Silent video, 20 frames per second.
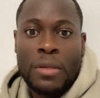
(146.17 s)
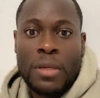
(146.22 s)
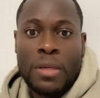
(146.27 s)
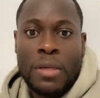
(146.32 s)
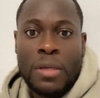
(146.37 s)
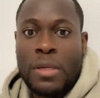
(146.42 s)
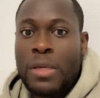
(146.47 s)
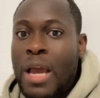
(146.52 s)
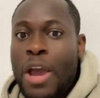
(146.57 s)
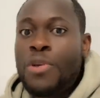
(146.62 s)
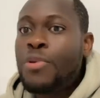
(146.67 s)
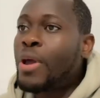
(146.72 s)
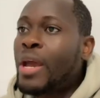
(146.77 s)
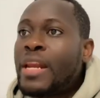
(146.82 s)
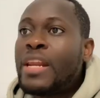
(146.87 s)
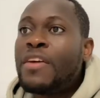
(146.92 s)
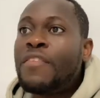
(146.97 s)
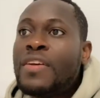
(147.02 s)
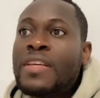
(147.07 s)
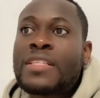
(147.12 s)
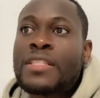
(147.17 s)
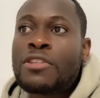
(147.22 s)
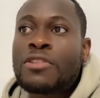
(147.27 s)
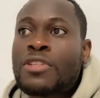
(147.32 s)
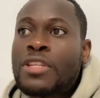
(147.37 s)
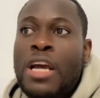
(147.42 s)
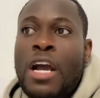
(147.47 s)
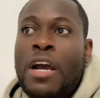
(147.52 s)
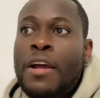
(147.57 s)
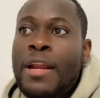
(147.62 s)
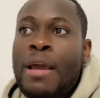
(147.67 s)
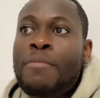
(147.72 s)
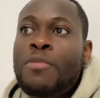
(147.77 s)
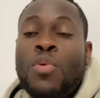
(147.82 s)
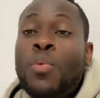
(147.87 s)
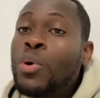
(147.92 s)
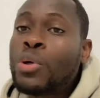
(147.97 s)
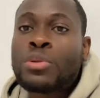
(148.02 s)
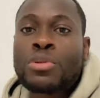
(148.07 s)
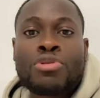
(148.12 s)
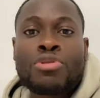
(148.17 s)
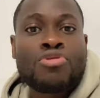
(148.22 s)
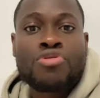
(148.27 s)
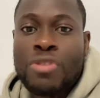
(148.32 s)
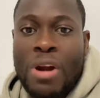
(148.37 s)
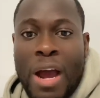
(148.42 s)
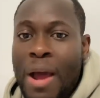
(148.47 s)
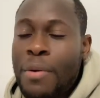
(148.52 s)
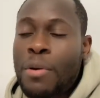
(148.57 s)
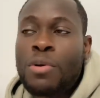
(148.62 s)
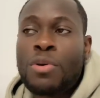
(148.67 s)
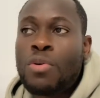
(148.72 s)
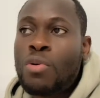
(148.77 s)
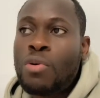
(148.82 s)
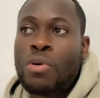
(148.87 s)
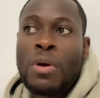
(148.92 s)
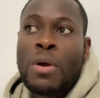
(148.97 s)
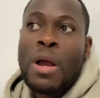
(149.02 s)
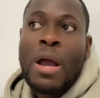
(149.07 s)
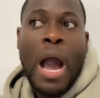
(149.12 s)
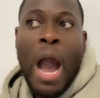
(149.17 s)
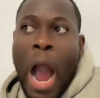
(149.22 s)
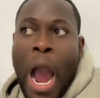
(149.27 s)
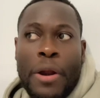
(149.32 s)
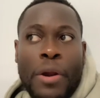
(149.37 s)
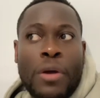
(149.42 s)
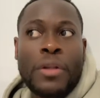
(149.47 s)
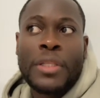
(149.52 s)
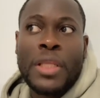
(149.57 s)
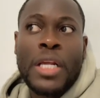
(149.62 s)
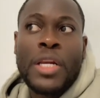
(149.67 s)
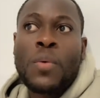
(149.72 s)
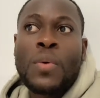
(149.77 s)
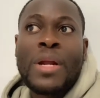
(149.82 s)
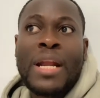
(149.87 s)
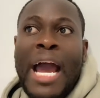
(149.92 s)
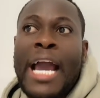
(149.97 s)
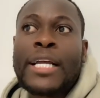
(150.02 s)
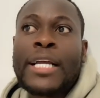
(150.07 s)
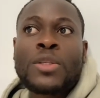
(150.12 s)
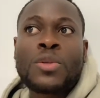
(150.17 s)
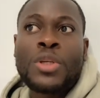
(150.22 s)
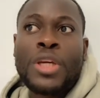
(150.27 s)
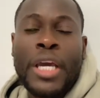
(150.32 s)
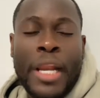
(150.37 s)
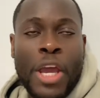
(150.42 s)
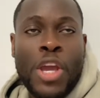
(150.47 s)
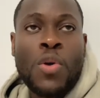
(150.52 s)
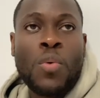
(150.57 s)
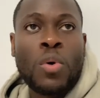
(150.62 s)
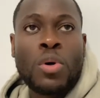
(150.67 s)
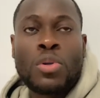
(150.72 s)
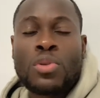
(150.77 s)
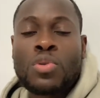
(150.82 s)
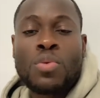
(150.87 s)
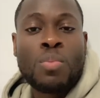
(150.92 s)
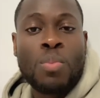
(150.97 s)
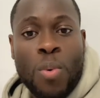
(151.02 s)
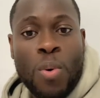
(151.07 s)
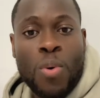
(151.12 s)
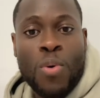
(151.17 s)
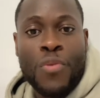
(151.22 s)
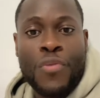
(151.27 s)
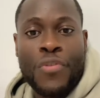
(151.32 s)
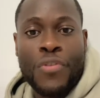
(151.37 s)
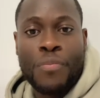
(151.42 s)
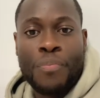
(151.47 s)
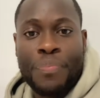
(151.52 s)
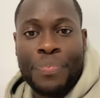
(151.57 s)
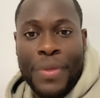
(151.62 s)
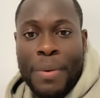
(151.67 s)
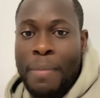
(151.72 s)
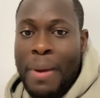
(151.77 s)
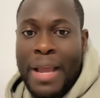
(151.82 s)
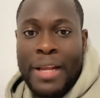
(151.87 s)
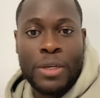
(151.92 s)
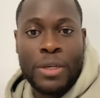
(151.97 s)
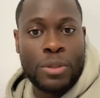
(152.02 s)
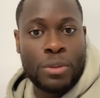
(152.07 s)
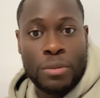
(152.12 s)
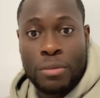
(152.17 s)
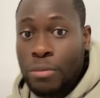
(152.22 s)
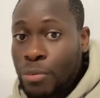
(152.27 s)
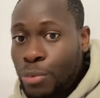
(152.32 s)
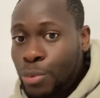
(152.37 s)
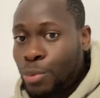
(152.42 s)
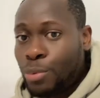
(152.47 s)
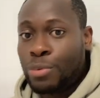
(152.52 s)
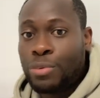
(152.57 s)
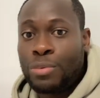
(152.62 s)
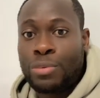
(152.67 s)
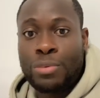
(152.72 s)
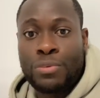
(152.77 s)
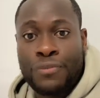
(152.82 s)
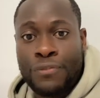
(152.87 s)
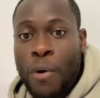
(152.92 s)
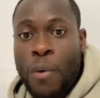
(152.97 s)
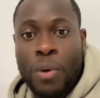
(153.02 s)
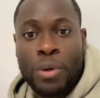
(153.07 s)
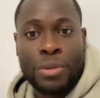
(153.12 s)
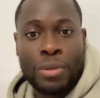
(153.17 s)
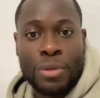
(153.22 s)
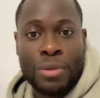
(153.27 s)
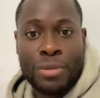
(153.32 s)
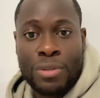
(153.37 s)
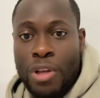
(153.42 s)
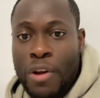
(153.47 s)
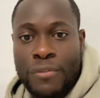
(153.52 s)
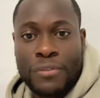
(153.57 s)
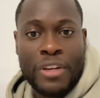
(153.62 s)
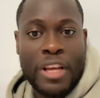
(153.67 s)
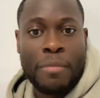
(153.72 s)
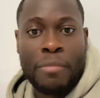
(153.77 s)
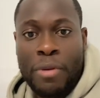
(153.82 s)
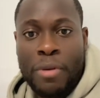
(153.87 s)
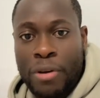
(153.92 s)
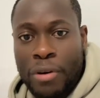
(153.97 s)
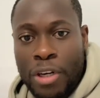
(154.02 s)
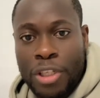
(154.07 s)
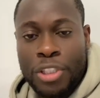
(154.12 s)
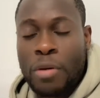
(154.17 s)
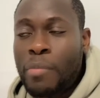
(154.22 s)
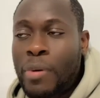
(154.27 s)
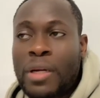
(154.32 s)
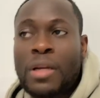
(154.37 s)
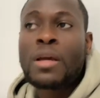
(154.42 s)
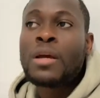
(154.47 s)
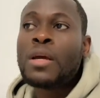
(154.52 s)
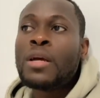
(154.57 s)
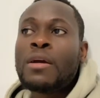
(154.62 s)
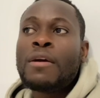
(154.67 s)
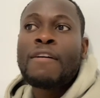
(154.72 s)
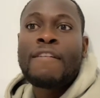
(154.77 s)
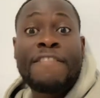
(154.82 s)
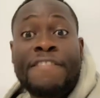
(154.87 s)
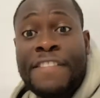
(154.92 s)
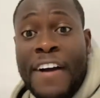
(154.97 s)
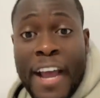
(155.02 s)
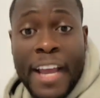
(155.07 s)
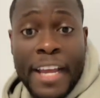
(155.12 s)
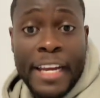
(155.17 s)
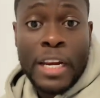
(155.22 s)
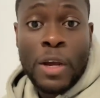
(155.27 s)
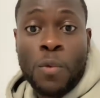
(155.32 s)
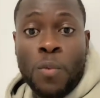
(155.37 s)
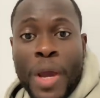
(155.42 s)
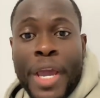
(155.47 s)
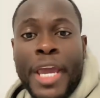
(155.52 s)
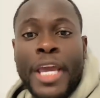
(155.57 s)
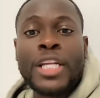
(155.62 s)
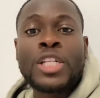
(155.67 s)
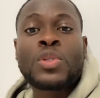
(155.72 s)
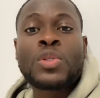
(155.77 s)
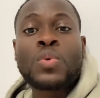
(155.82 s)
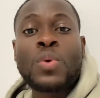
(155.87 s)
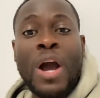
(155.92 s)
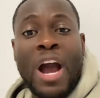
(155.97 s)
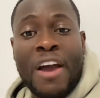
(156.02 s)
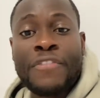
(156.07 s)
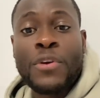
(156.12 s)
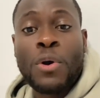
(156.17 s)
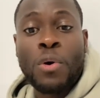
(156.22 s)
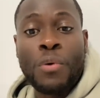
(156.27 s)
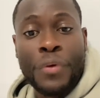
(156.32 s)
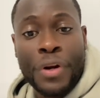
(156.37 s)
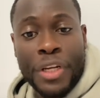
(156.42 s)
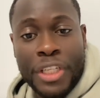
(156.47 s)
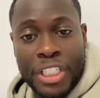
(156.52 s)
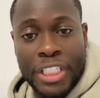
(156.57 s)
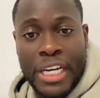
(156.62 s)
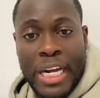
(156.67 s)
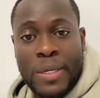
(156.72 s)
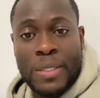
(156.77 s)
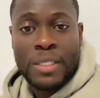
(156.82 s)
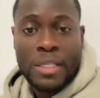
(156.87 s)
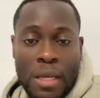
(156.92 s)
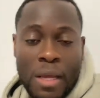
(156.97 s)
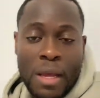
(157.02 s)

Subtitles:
Yeah, you can even still tell them you want to try. I don't know. I don't think they would like to hear that you want to move. They might forward your stuff to the immigration, but find a way to have your originals,